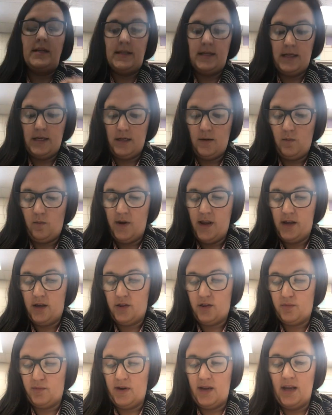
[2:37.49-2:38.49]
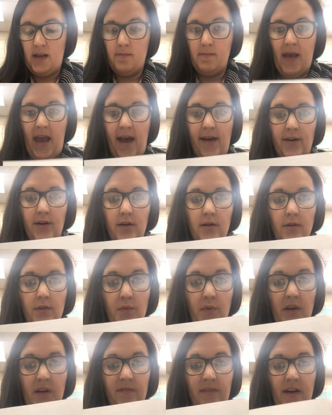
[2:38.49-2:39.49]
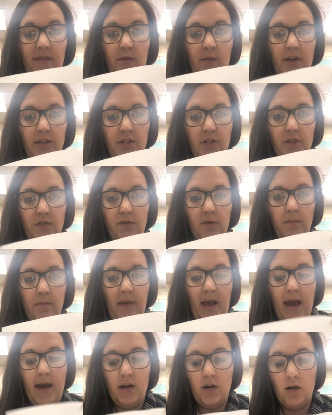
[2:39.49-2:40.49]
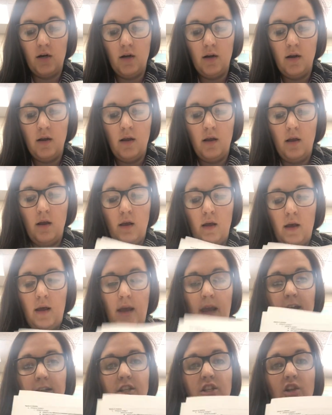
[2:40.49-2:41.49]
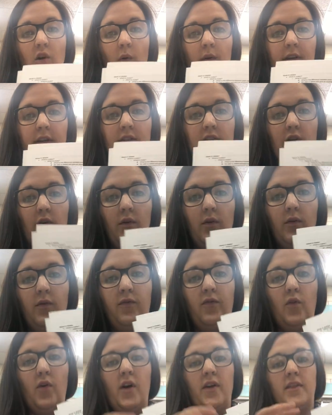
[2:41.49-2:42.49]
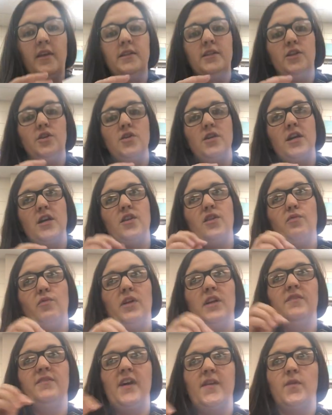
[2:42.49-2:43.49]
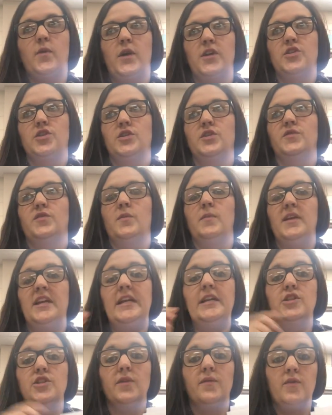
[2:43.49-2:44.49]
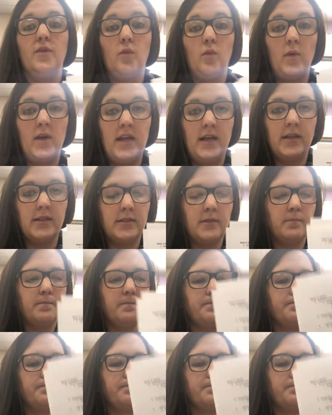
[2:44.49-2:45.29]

did week 3, Matter, 3 to 5 questions from Matter, and so on and so forth until you get 3 to 5 questions from each of the weeks.